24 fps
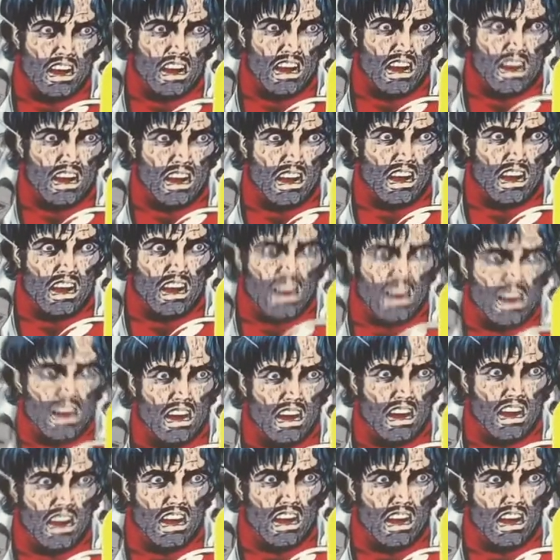double-sided
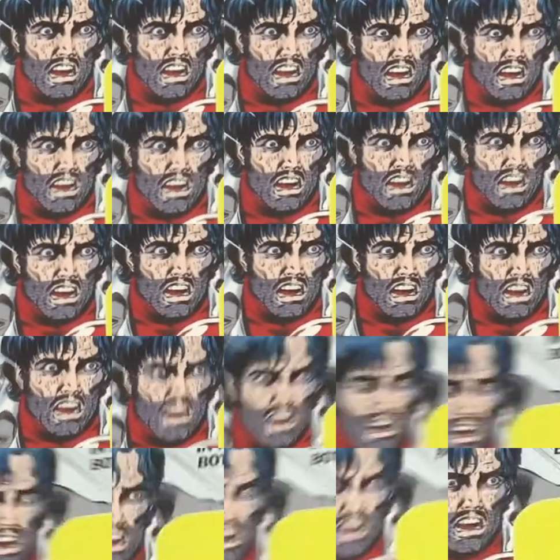tape.
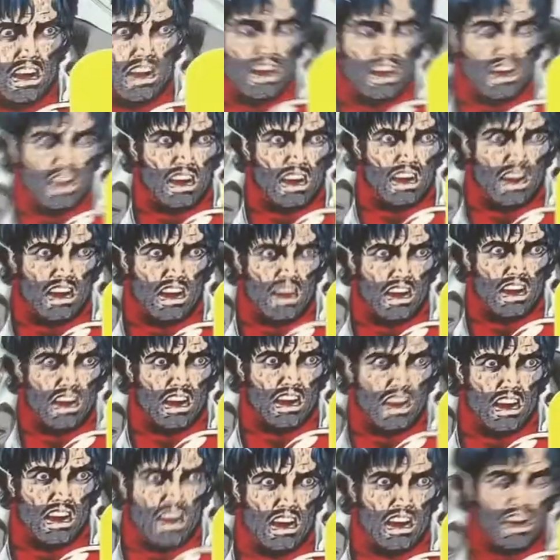I'm gonna look into
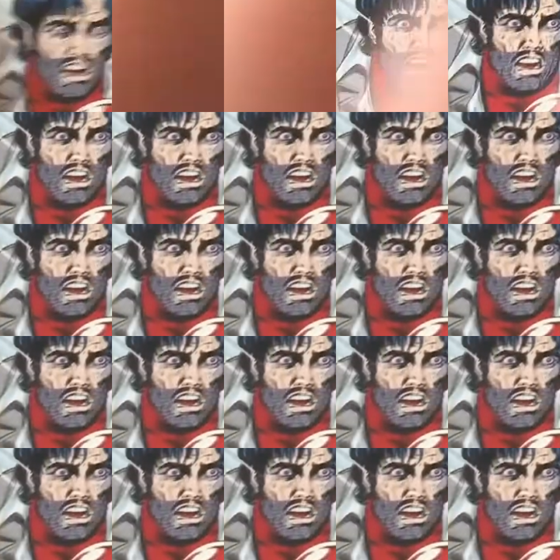that.